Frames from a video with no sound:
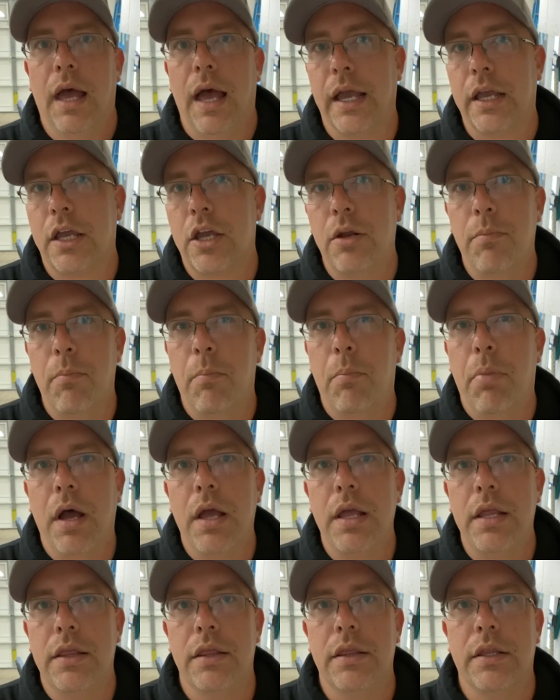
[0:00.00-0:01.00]
I couldn't
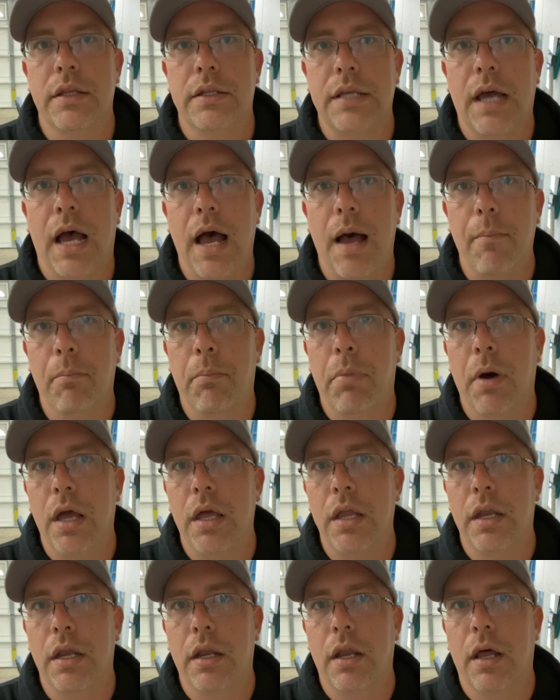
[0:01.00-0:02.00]
button the top
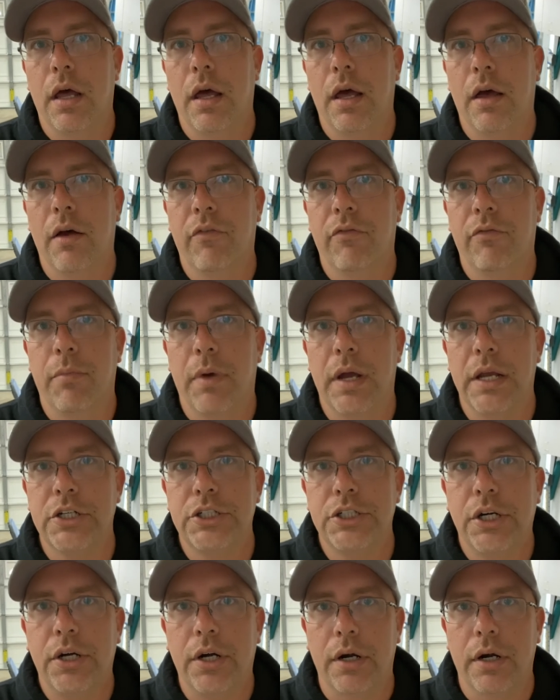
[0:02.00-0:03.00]
button of my
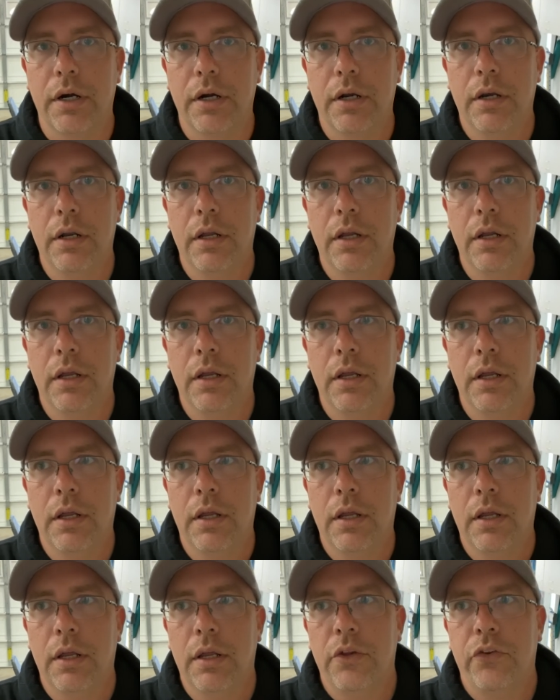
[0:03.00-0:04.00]
shirt,
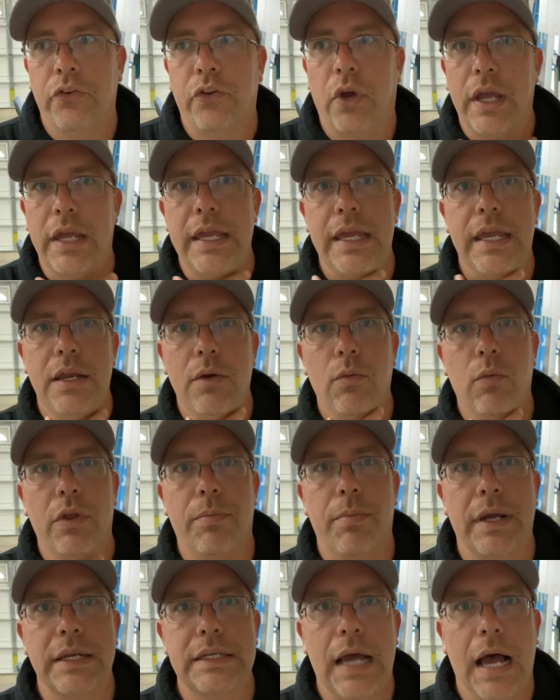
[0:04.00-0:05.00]
so I hit it
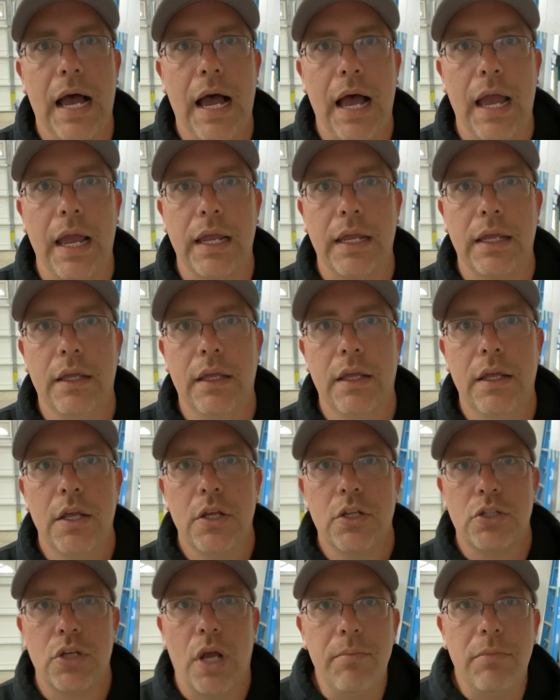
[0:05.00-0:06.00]
with my tie.
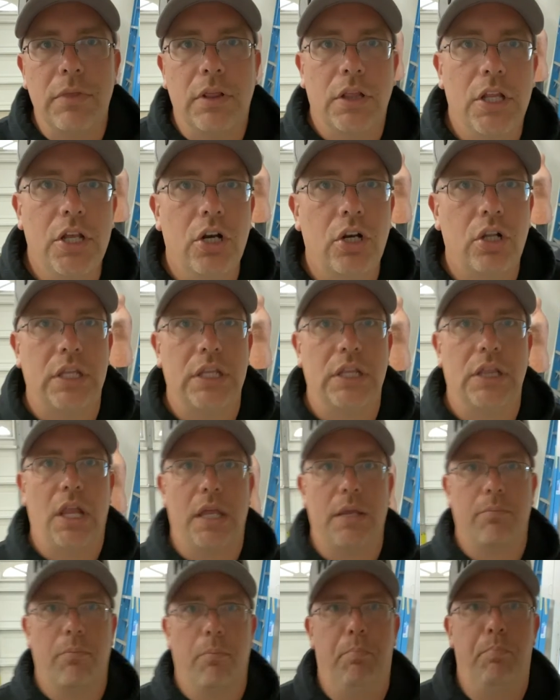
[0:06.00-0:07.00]
So I'm literally
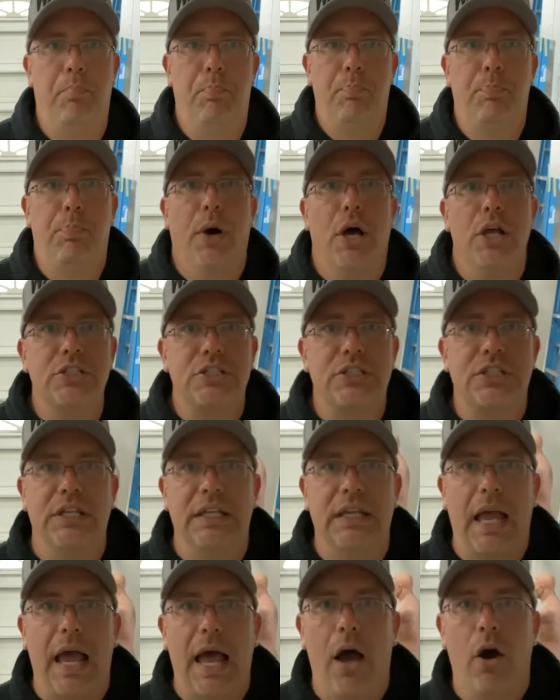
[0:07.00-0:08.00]
like
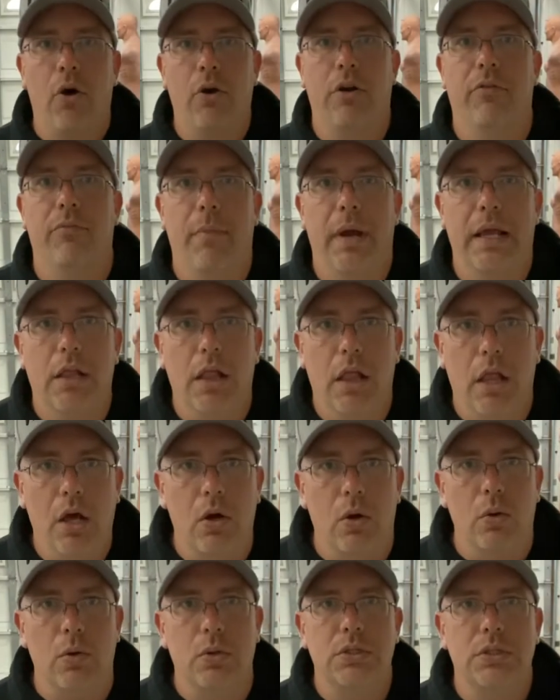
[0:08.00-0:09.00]
busting out of my
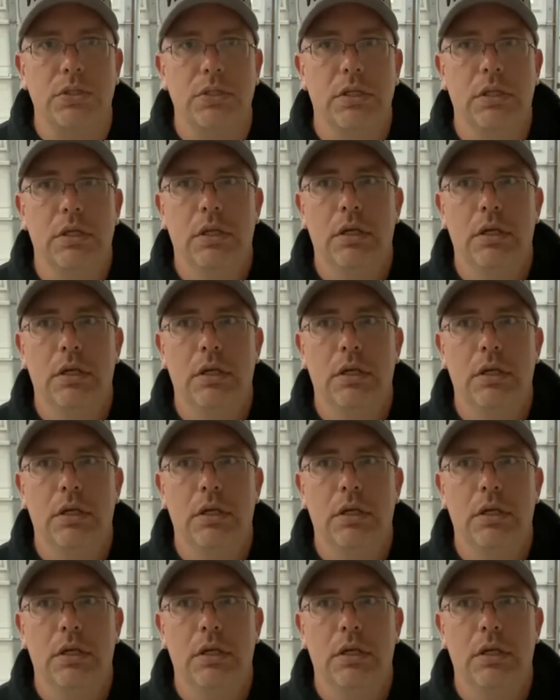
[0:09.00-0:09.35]
clothes.